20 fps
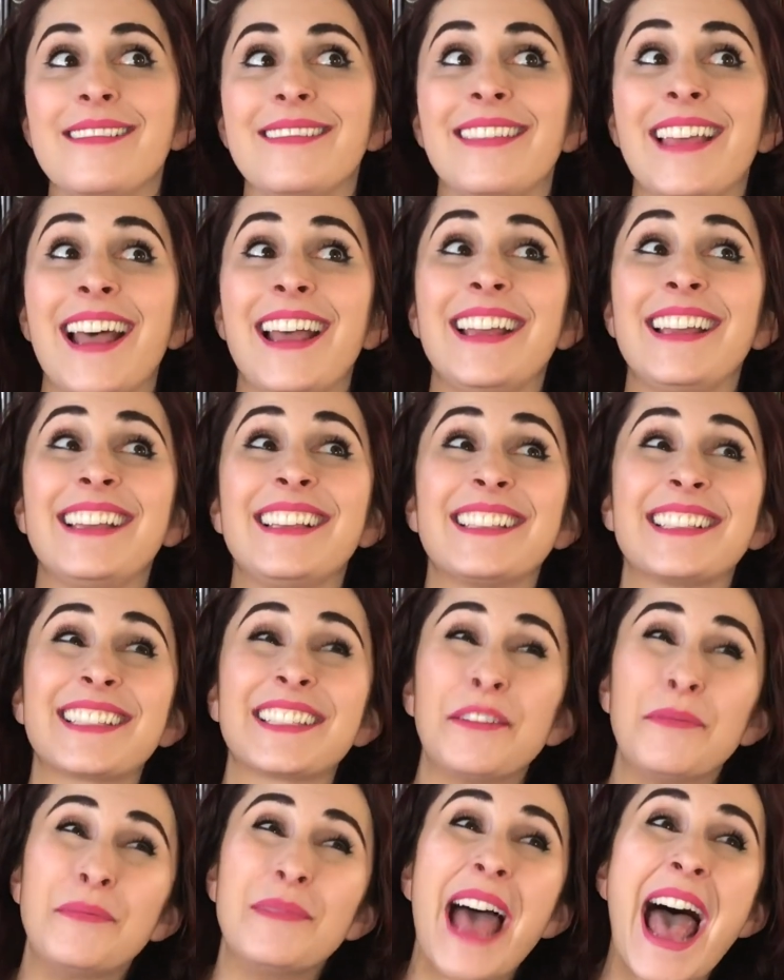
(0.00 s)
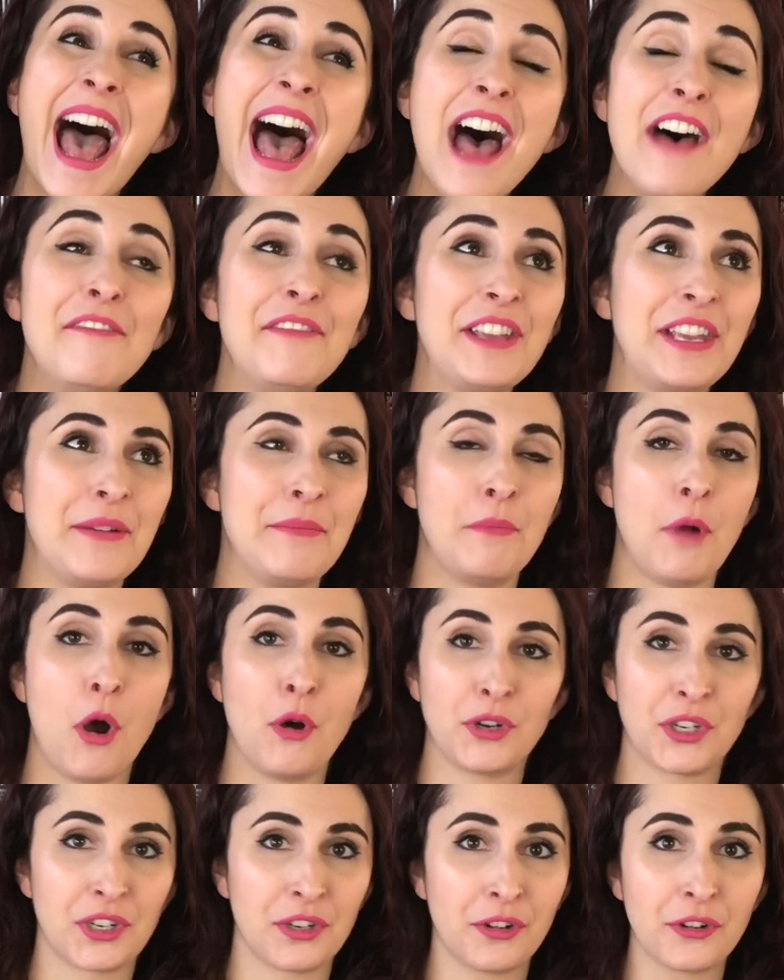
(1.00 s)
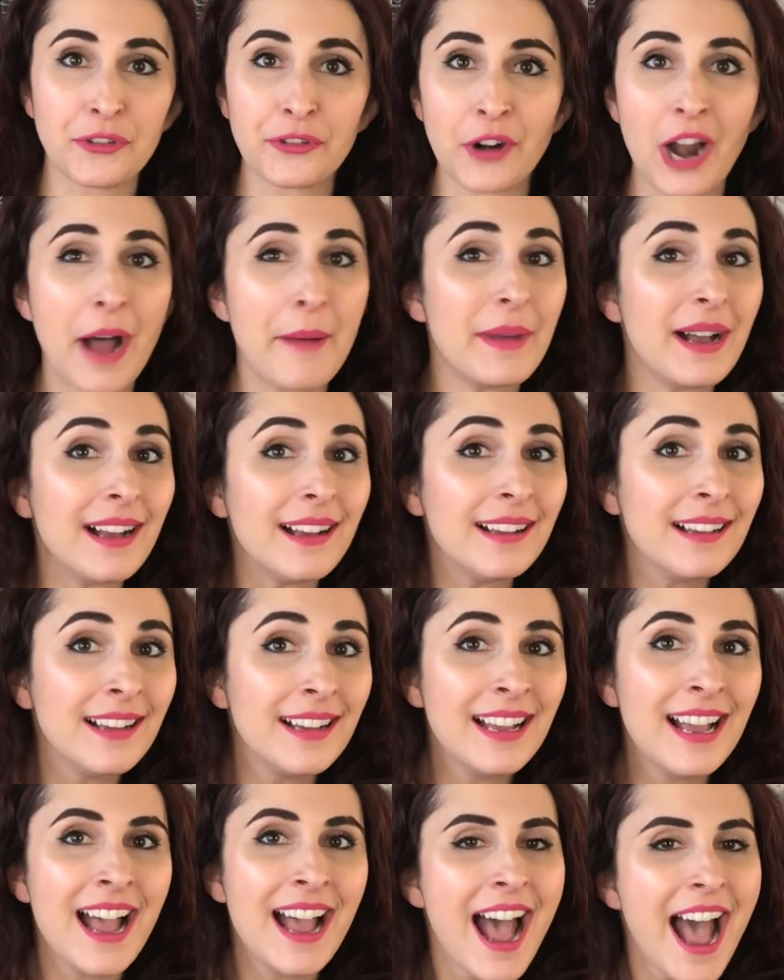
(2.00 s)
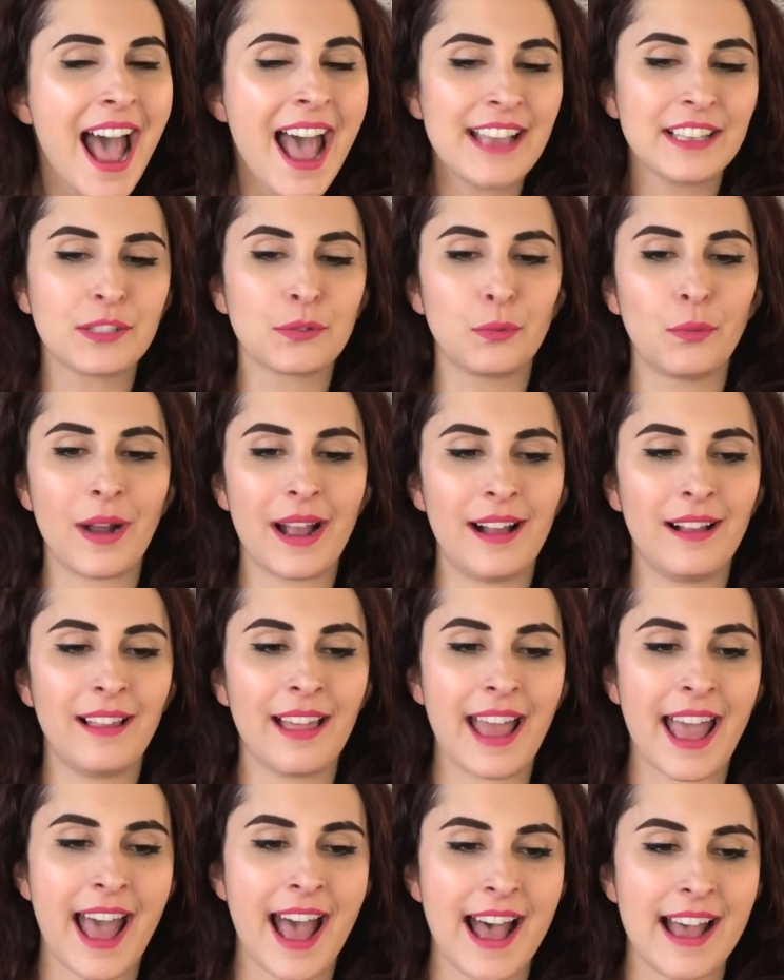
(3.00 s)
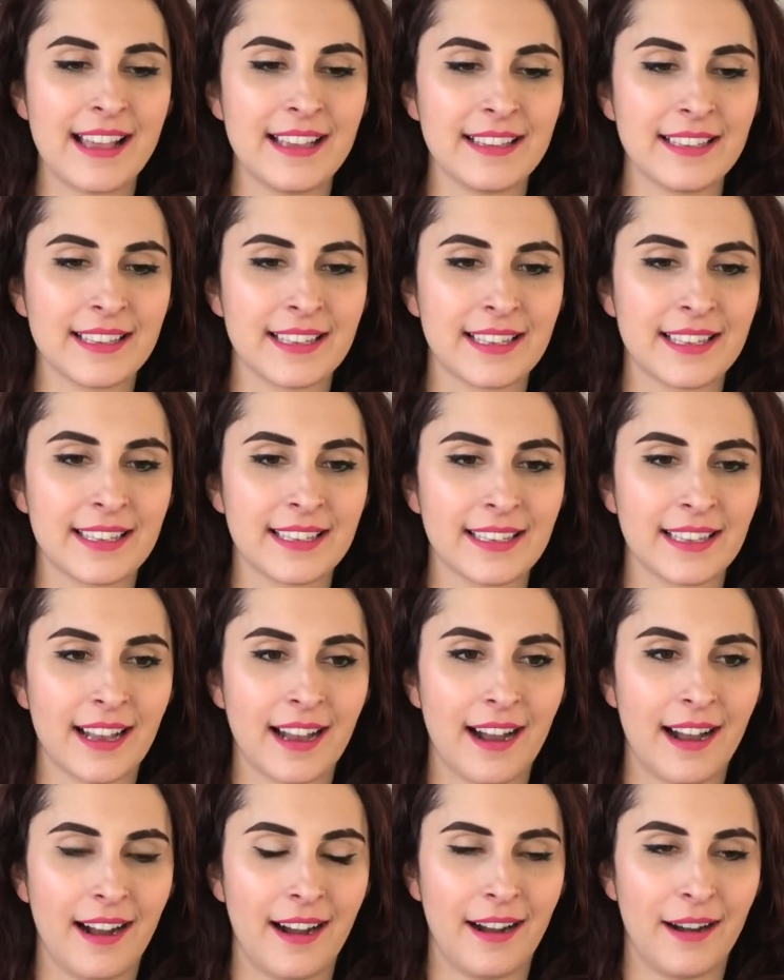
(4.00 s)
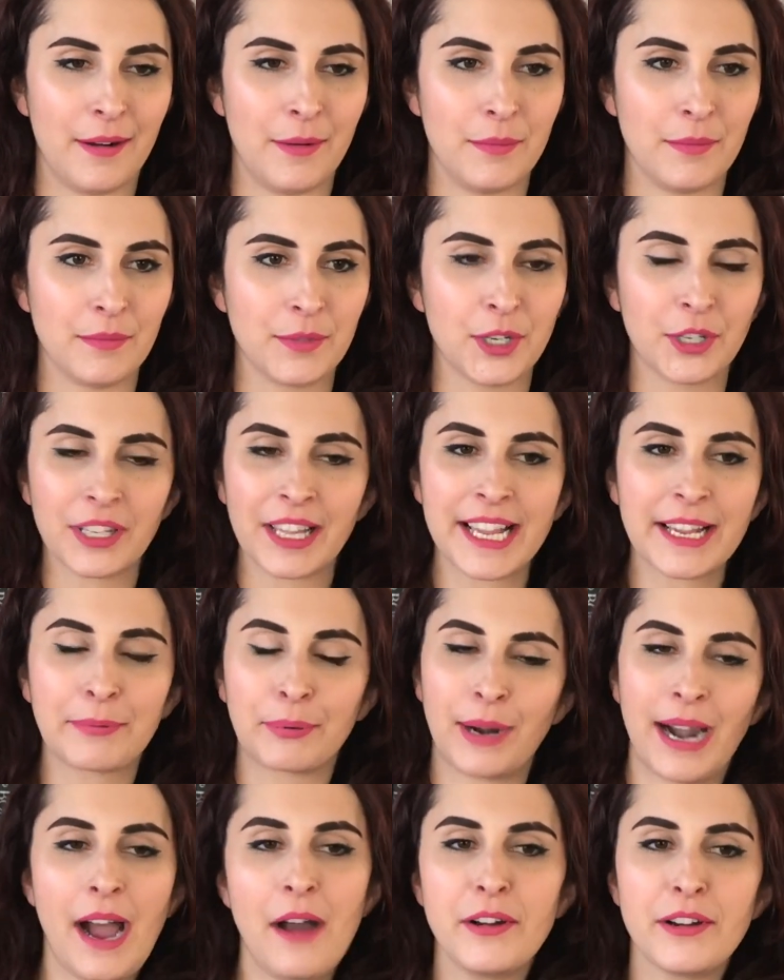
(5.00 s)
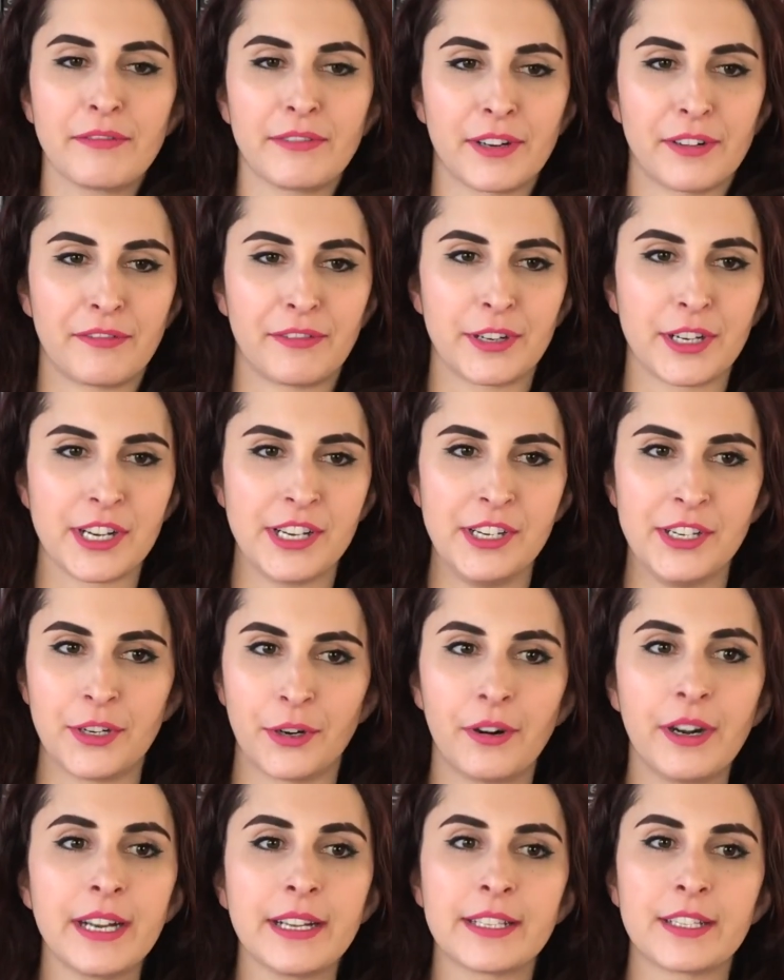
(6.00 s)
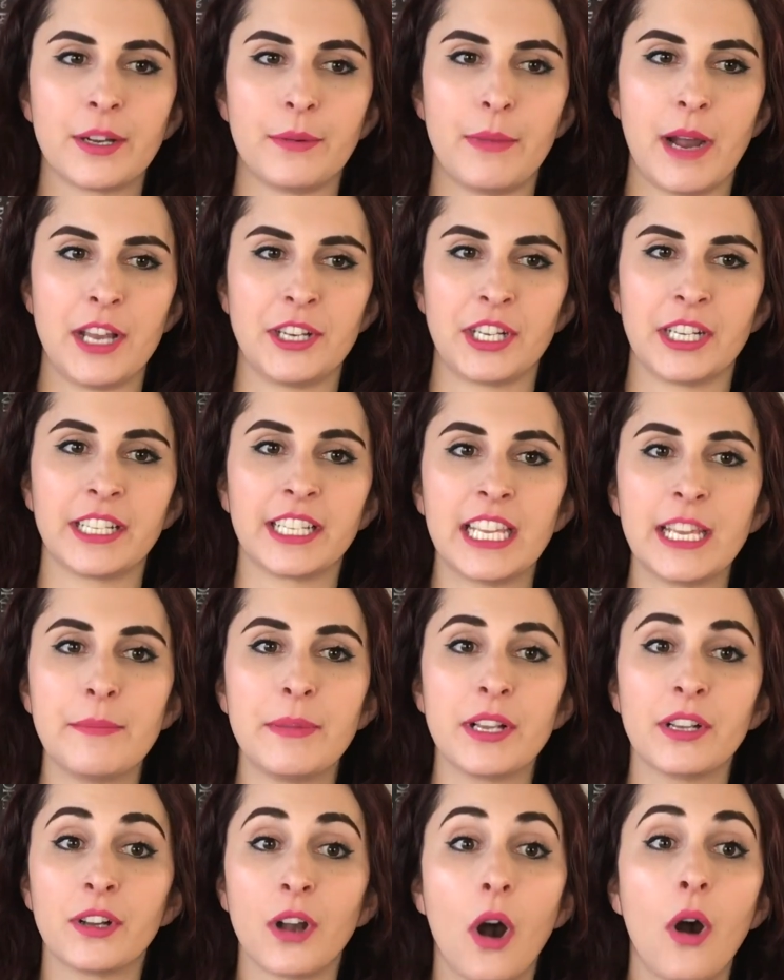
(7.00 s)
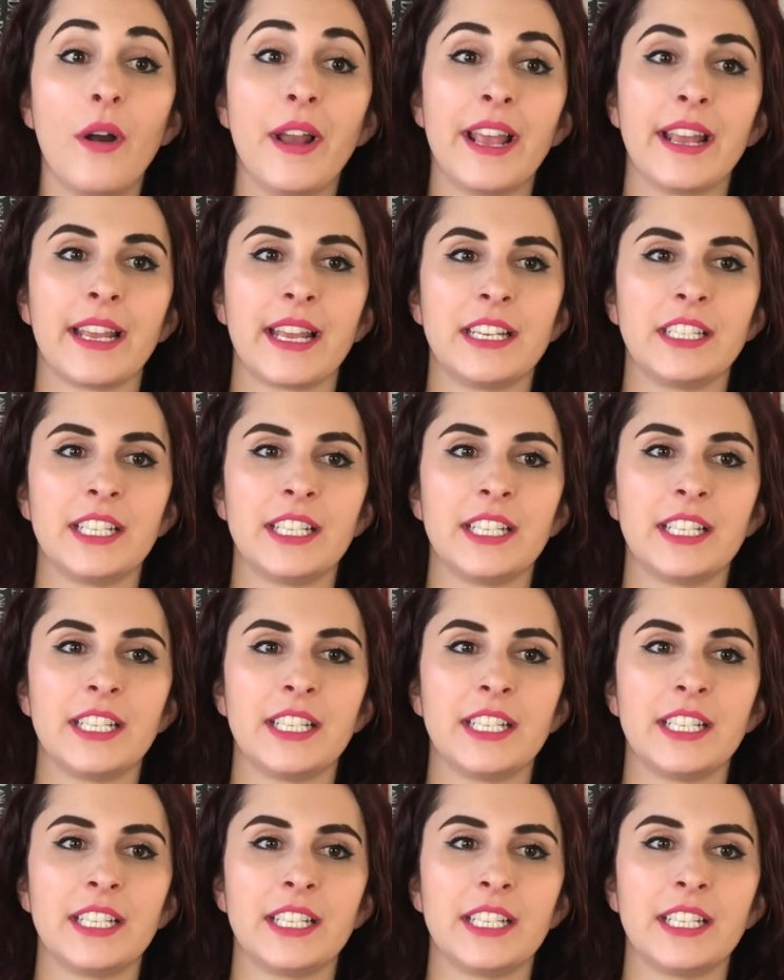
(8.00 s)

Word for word: that is some heavy emotional drama as well as um, you're like proud of her for enduring so much and keeping going.